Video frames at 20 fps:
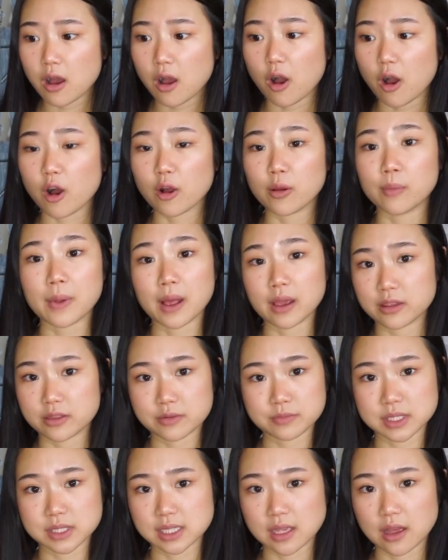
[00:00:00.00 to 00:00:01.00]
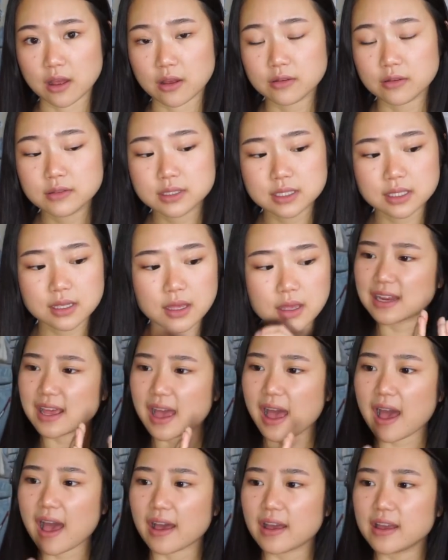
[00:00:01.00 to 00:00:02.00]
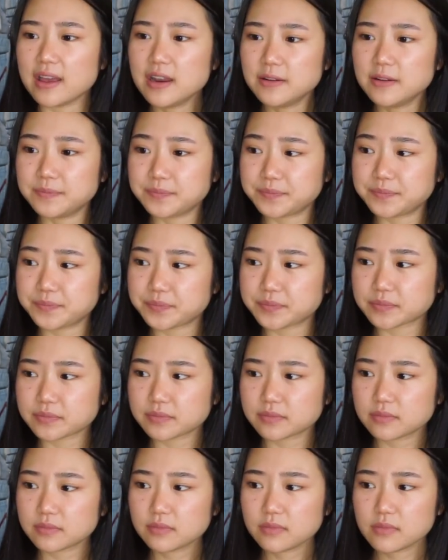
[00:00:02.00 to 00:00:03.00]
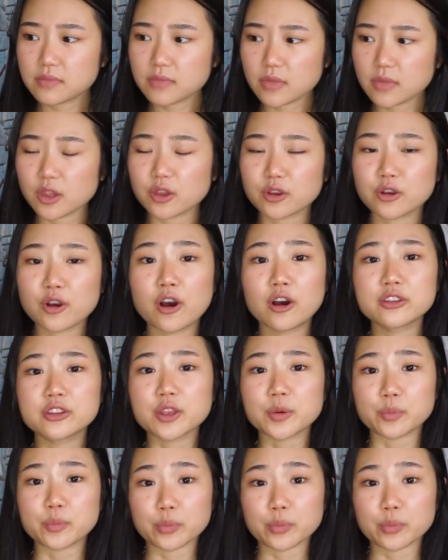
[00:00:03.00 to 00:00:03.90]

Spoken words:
all by themselves. An ad called